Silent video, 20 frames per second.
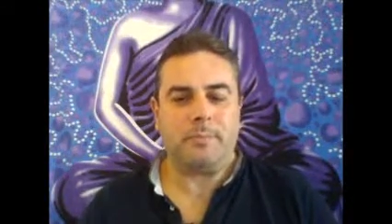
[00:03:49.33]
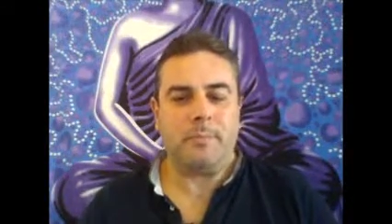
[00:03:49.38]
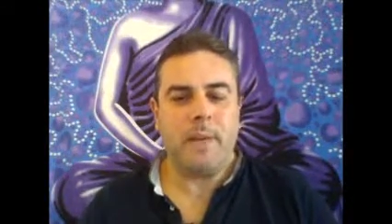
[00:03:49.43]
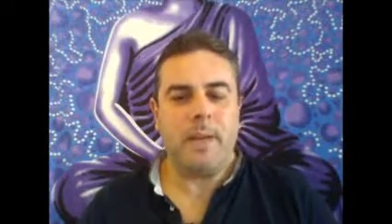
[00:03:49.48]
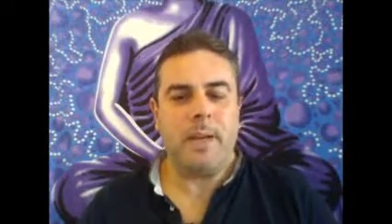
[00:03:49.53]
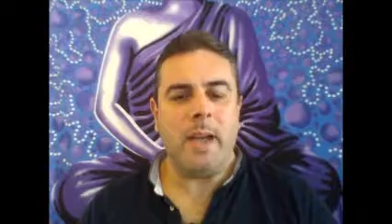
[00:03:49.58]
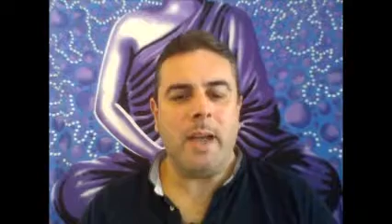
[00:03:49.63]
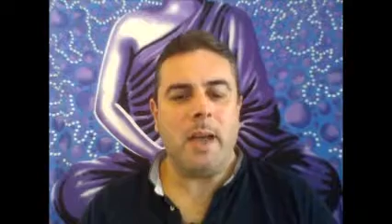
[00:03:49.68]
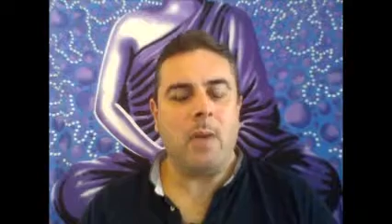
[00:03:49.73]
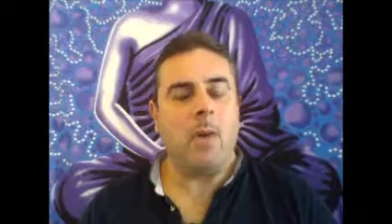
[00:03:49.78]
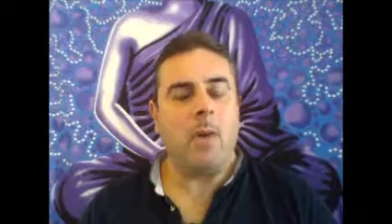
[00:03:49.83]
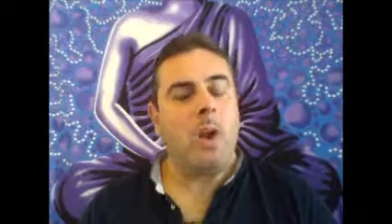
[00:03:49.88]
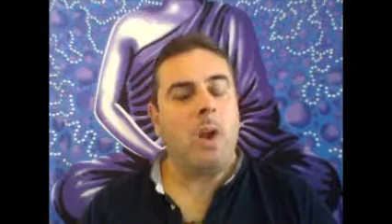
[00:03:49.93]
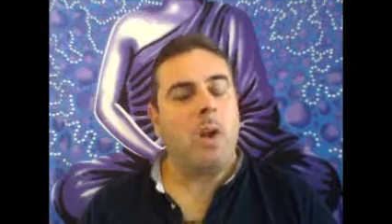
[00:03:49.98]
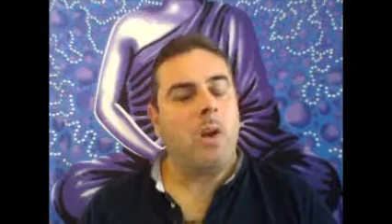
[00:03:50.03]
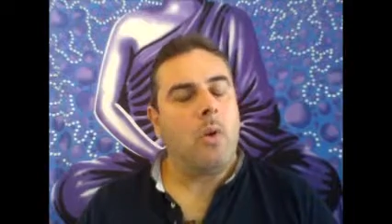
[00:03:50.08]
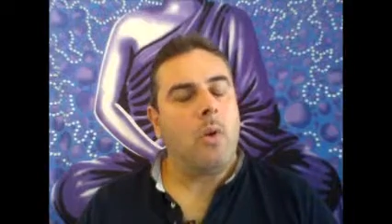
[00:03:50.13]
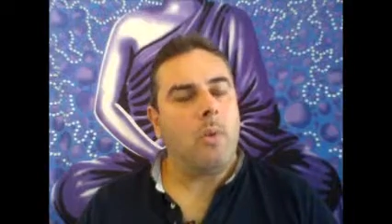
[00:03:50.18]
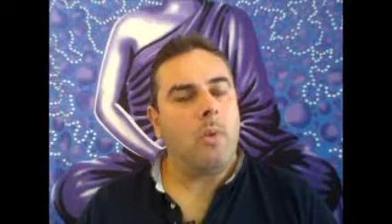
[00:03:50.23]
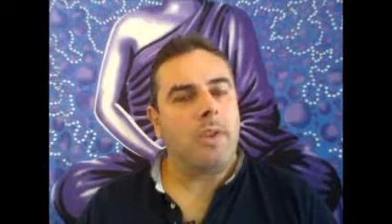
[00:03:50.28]
And now,
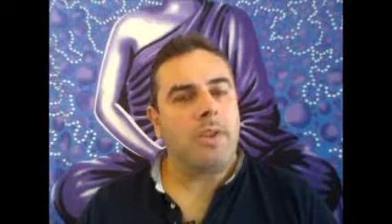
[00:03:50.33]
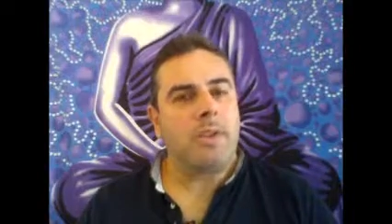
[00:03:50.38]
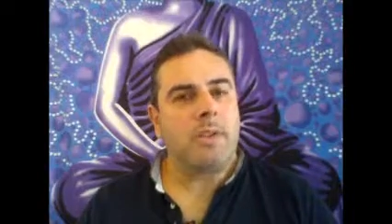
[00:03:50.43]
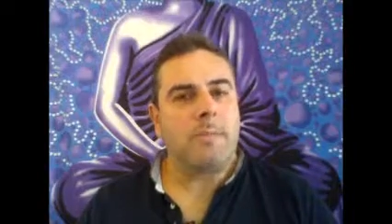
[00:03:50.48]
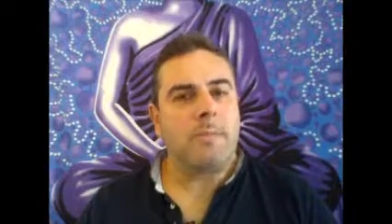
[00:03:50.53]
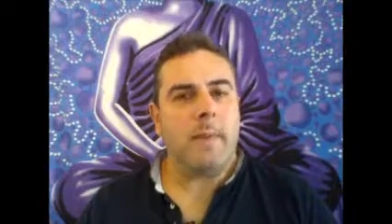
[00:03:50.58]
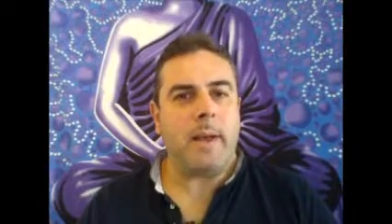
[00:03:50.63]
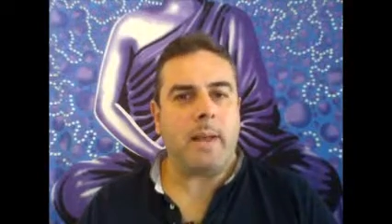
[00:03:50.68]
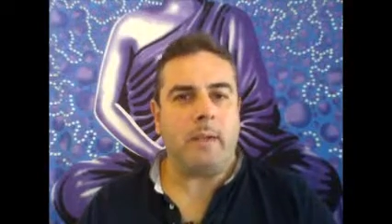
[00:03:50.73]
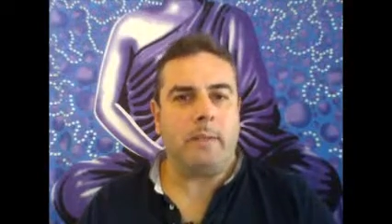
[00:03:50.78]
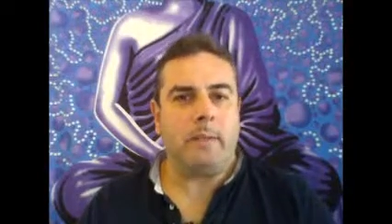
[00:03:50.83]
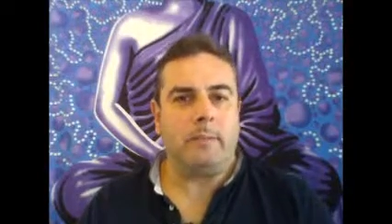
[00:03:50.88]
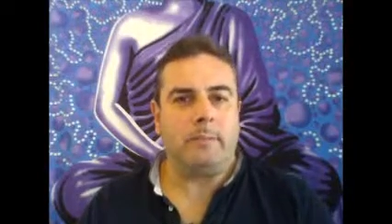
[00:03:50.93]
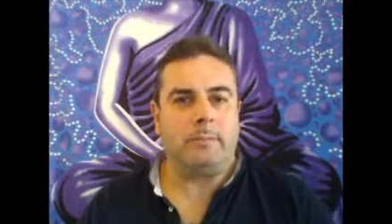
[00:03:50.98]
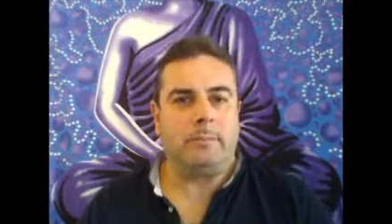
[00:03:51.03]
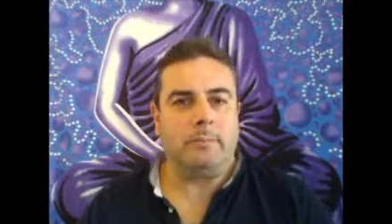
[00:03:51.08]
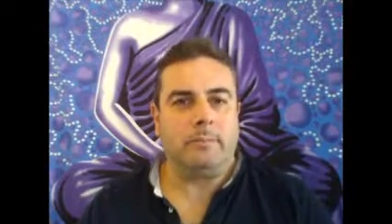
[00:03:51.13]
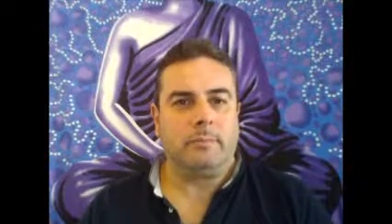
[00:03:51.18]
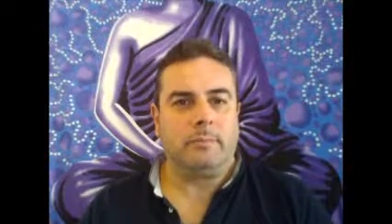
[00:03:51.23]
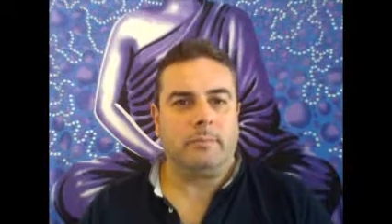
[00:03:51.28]
with smell,
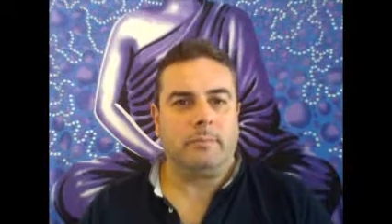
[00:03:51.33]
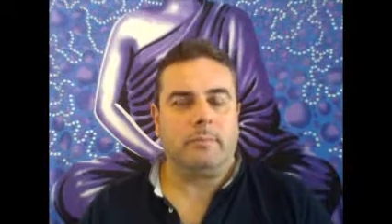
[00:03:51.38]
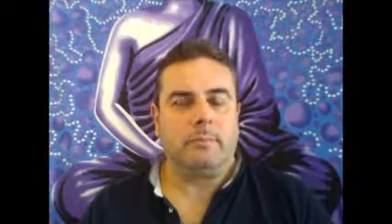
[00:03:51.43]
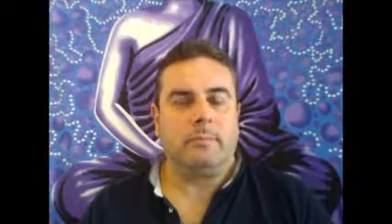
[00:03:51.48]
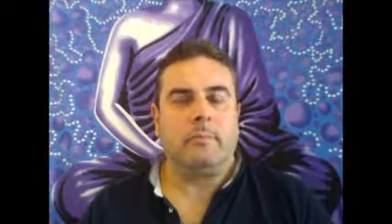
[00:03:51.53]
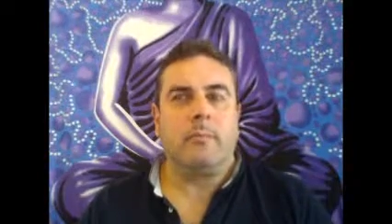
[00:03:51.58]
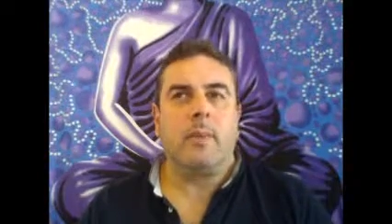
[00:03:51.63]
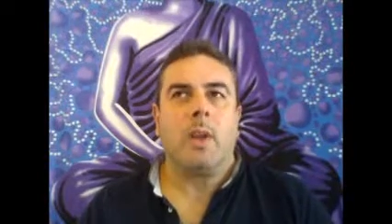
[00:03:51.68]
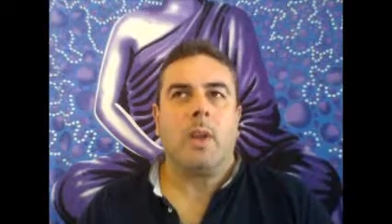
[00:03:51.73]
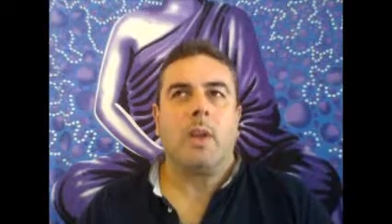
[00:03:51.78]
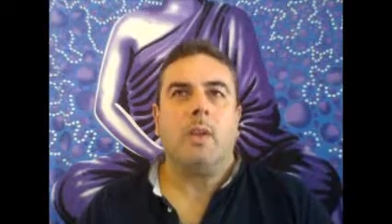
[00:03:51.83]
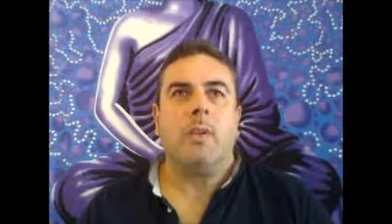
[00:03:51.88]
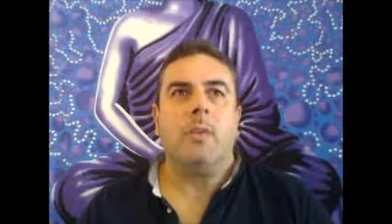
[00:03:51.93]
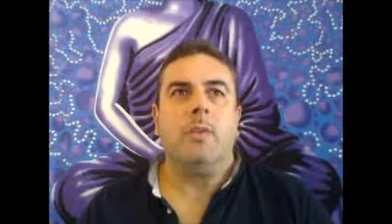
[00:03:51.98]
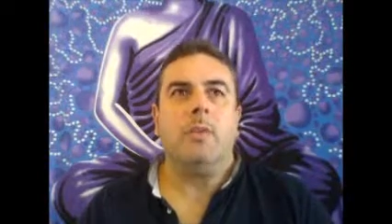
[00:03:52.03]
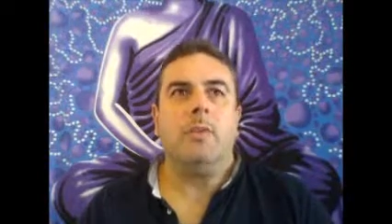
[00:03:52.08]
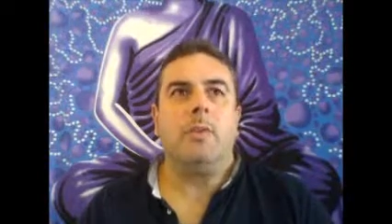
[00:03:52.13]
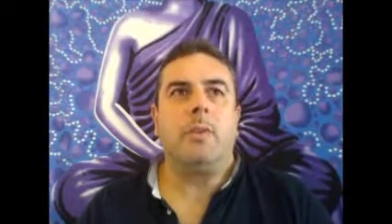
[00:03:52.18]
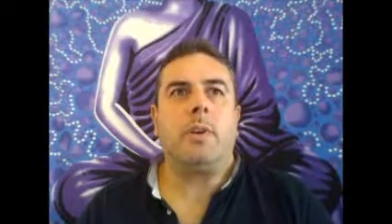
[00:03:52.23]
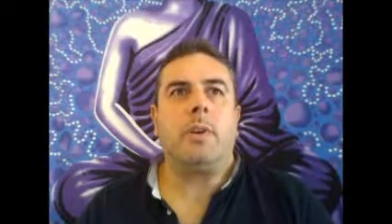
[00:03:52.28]

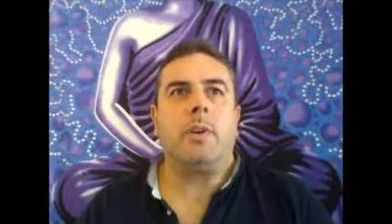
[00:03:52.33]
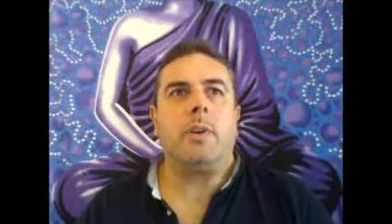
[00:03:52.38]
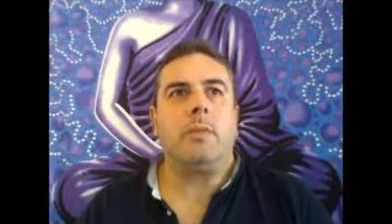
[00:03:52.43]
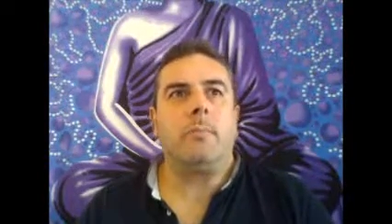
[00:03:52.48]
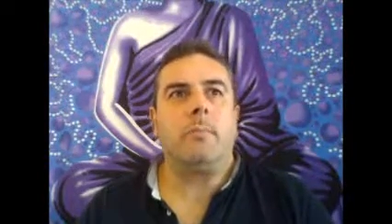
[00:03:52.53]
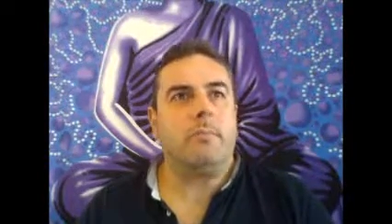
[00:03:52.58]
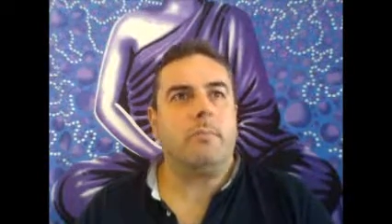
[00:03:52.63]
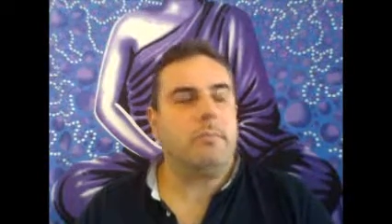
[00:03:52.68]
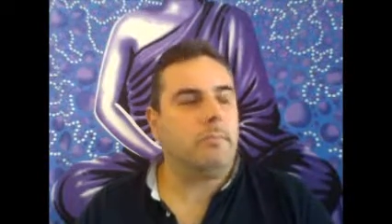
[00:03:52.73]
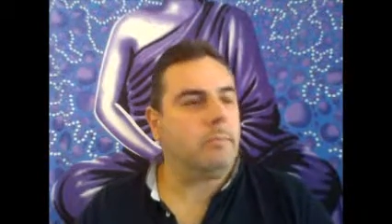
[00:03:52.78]
you can